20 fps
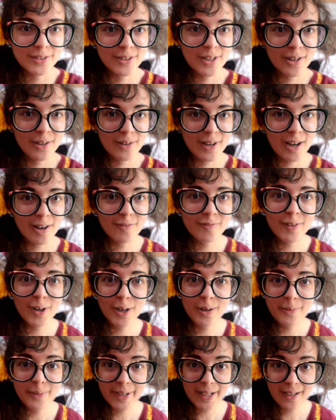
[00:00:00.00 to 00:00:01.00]
know how
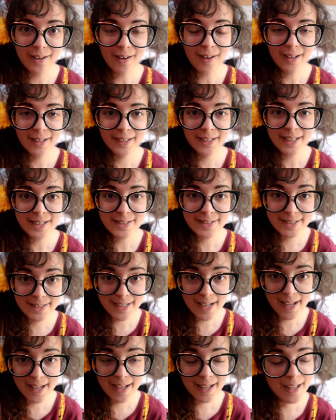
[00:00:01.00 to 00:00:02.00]
far we got each
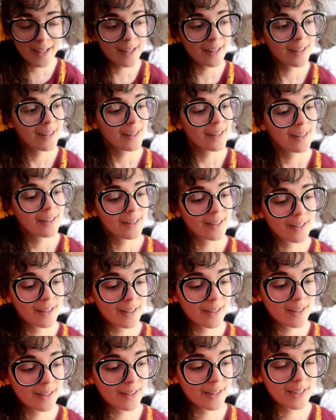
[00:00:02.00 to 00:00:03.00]
day.
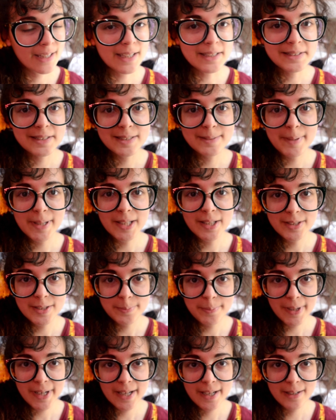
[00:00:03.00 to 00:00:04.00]
I guess it's my
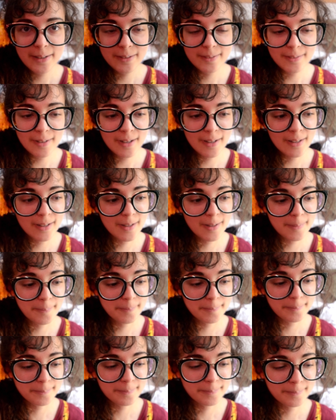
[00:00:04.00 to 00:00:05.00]
lunch break.
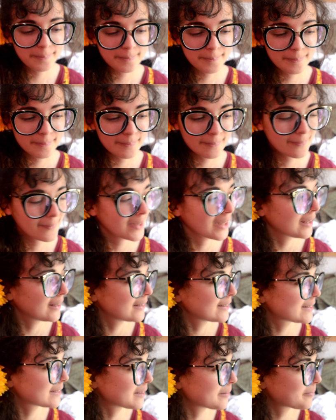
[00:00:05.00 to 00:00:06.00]

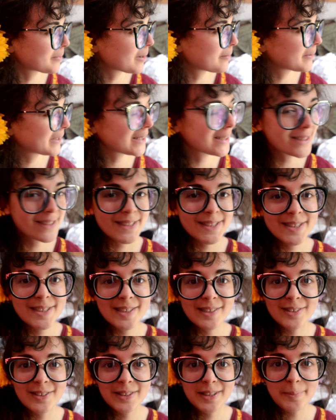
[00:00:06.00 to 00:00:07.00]
So I'm probably going to just
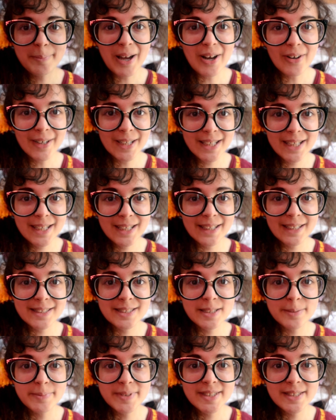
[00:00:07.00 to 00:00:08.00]
chill on the balcony and get
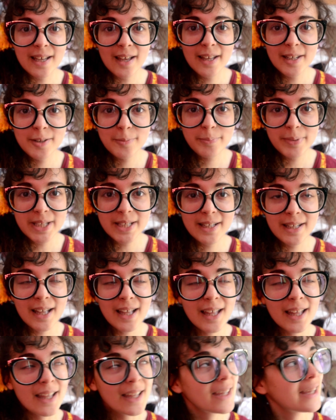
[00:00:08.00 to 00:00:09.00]
some sun
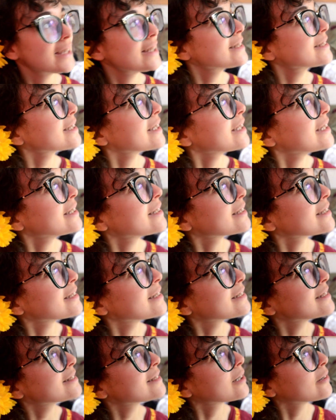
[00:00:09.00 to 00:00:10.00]
because it
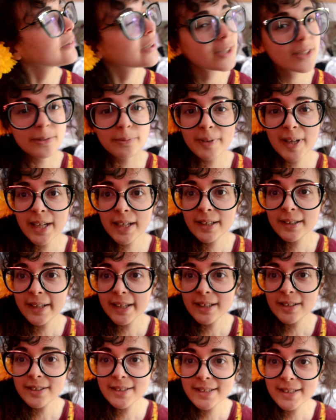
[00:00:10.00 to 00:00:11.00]
is going to rain
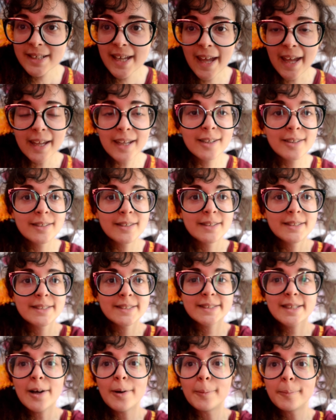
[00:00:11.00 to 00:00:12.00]
later today.
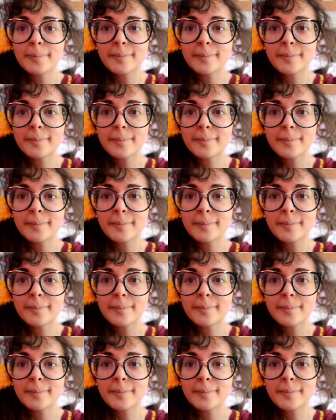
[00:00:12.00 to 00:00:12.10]
So,